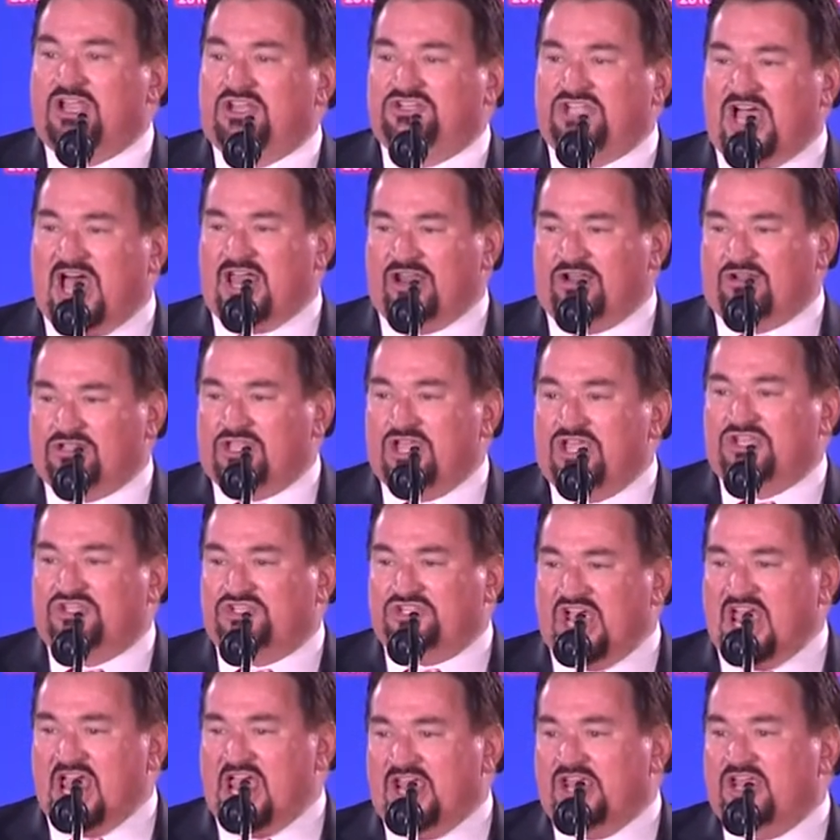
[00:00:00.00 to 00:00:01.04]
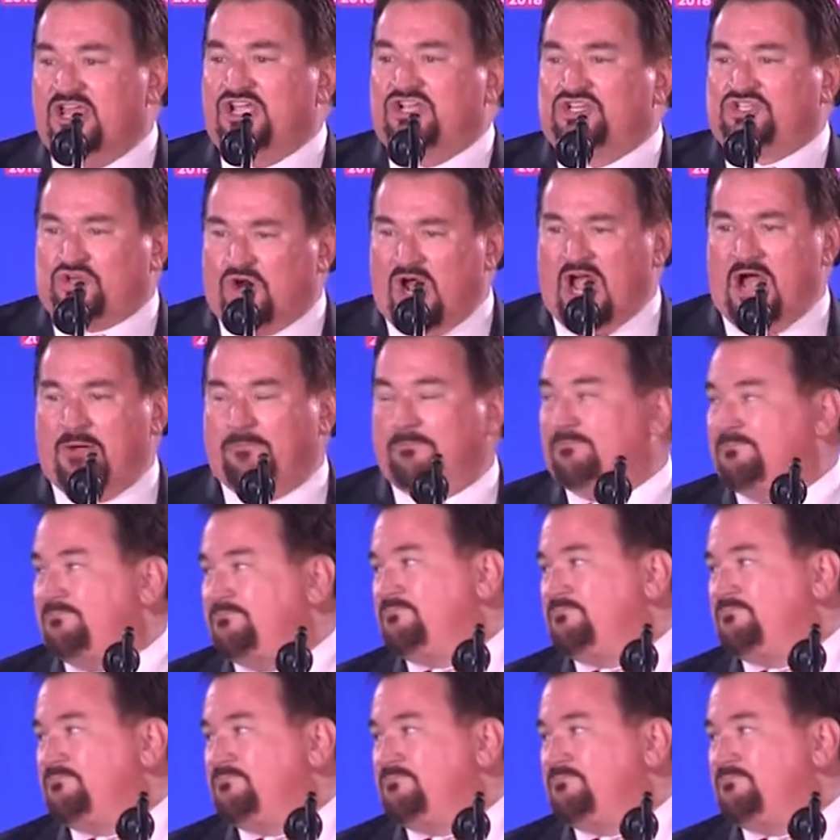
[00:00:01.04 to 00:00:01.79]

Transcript: Donald J. Trump.